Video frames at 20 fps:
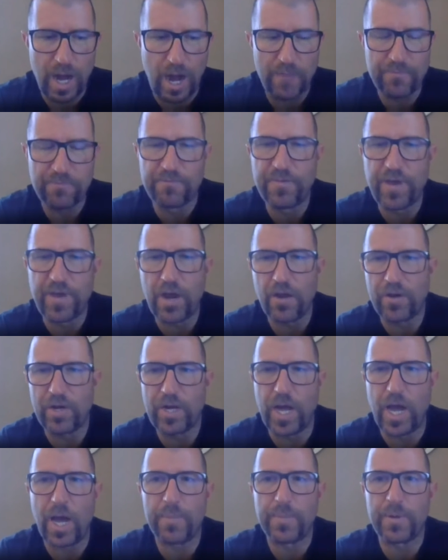I'm
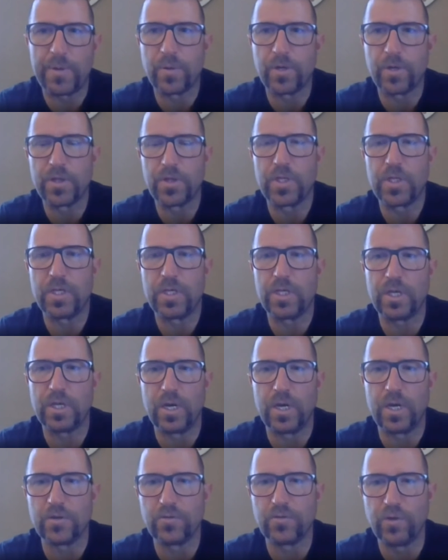very happy with
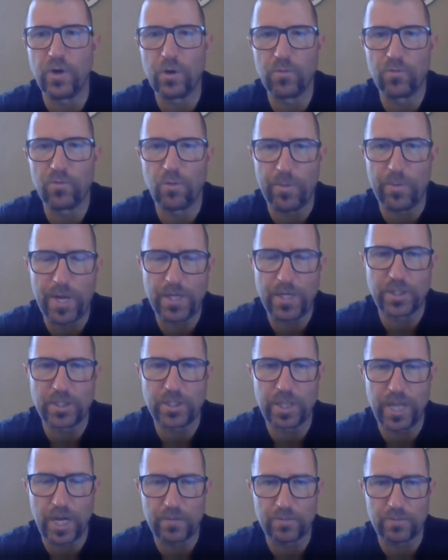the foam formation
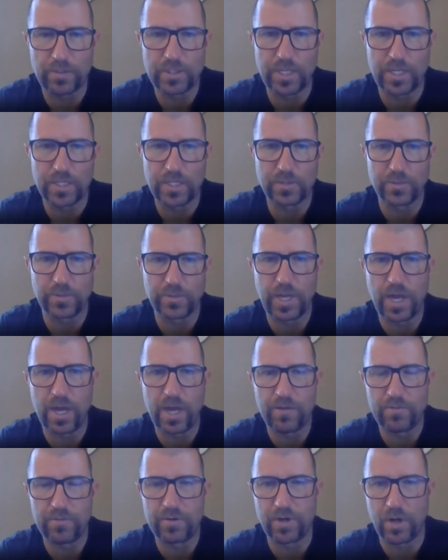and head retention we
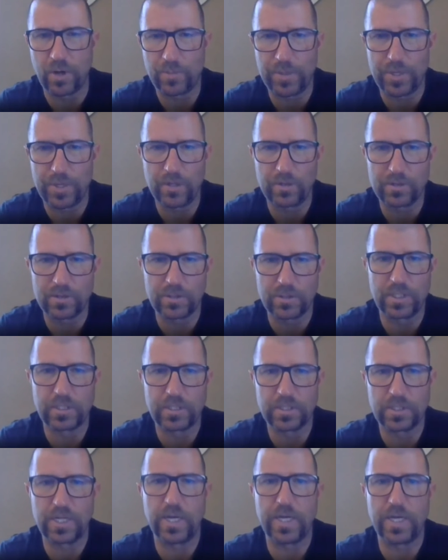have in our beers
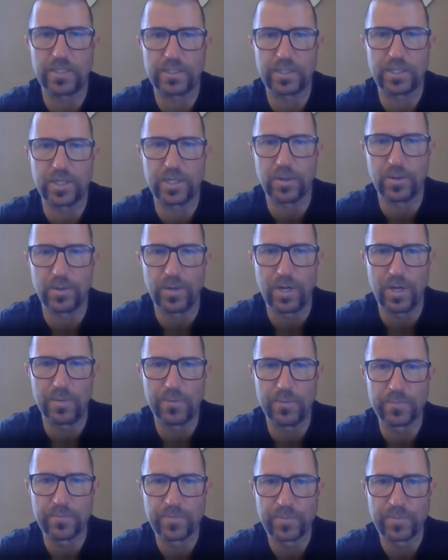these days. So